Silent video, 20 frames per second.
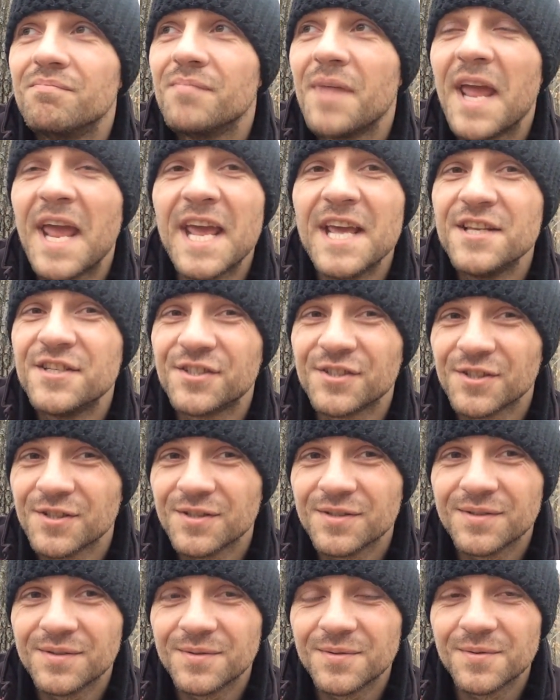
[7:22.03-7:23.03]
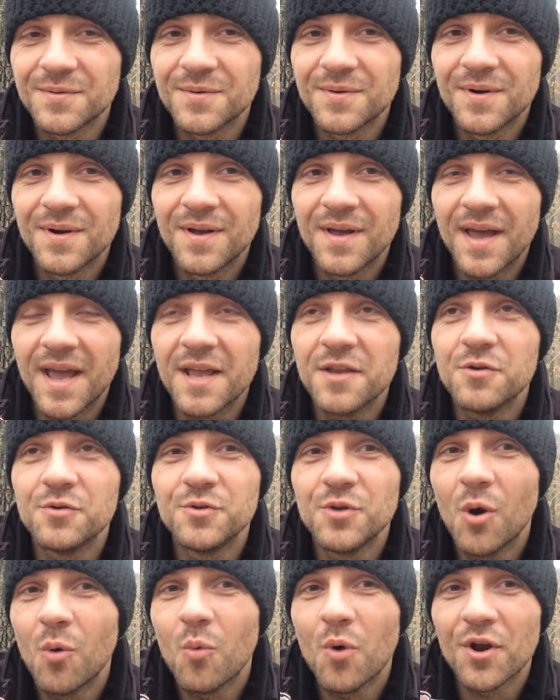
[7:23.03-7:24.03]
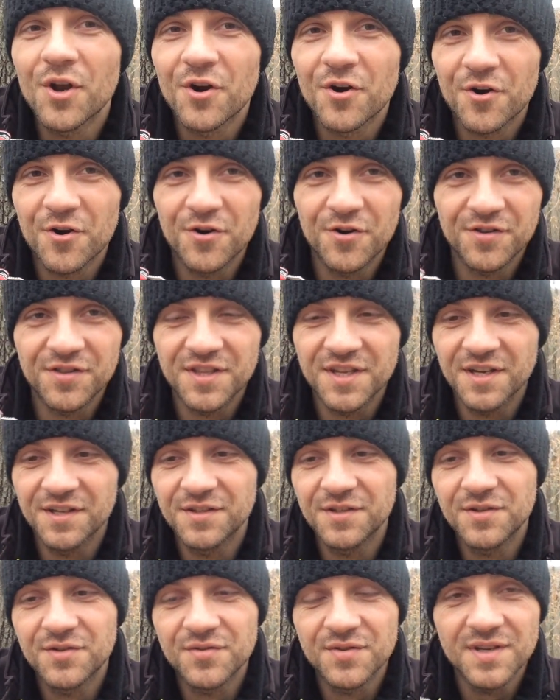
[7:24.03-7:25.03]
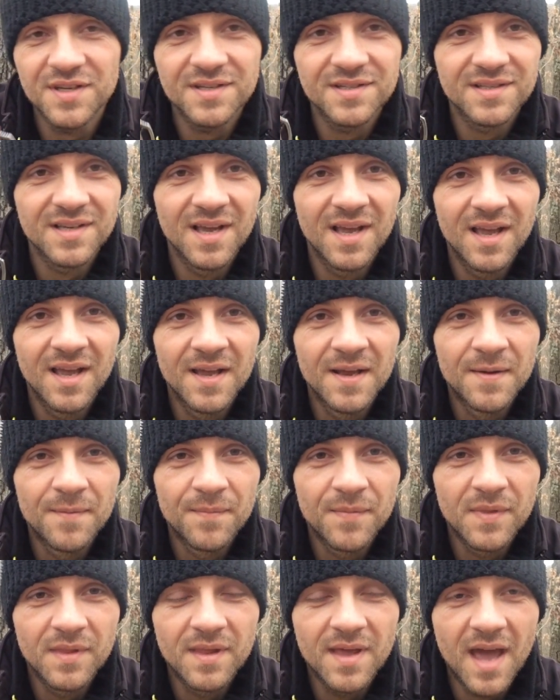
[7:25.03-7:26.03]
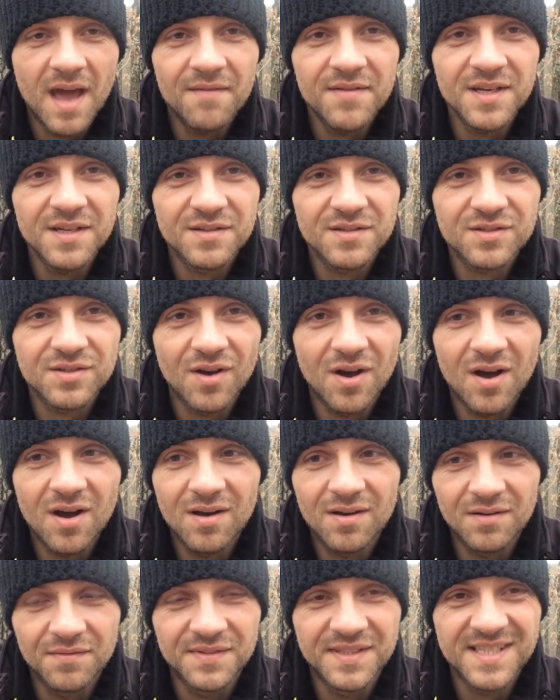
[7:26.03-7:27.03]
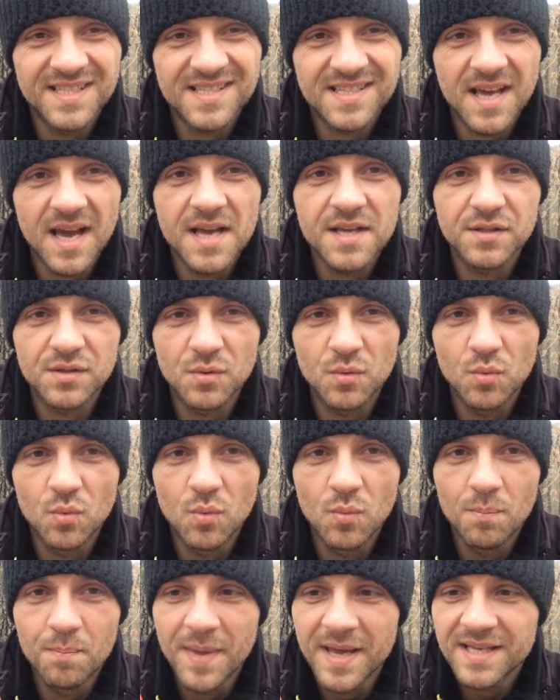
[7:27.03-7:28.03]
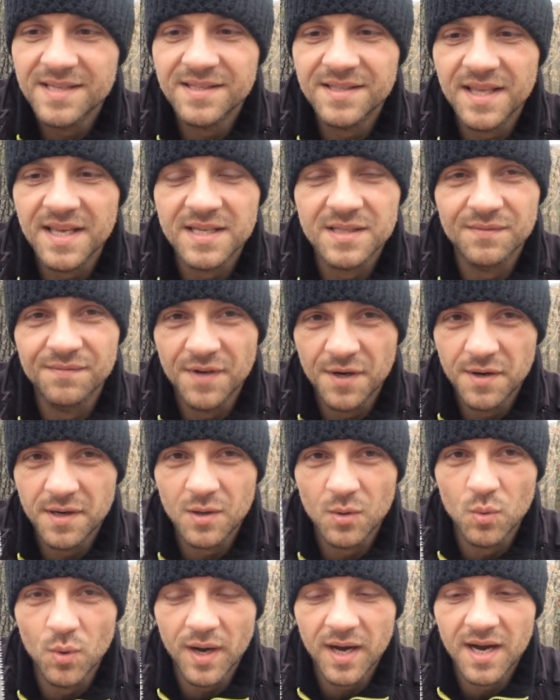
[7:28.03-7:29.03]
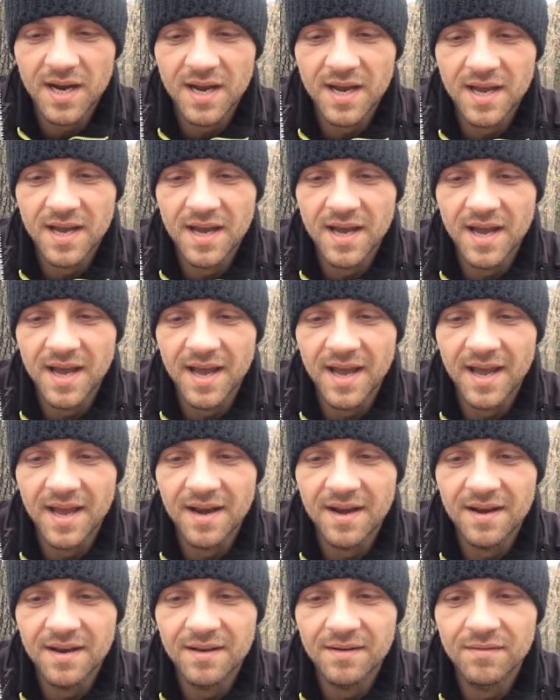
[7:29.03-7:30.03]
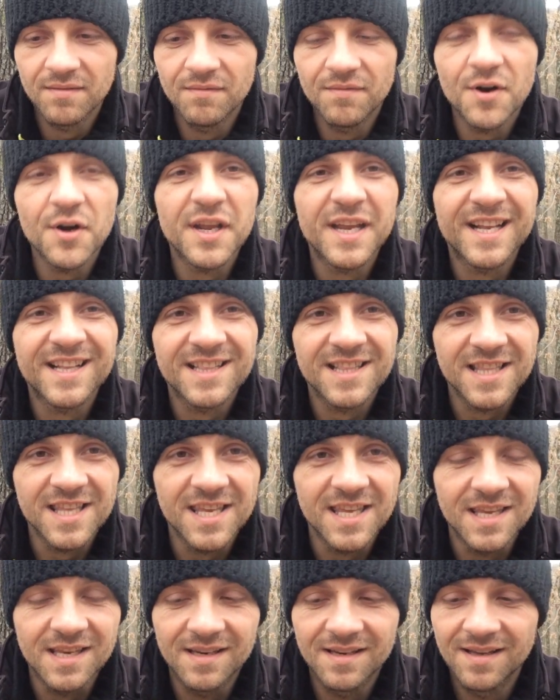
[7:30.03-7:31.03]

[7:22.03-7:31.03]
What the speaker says: hazel, and you don't want to hurt the other trees, having a saw of this size makes things very quick and very clean.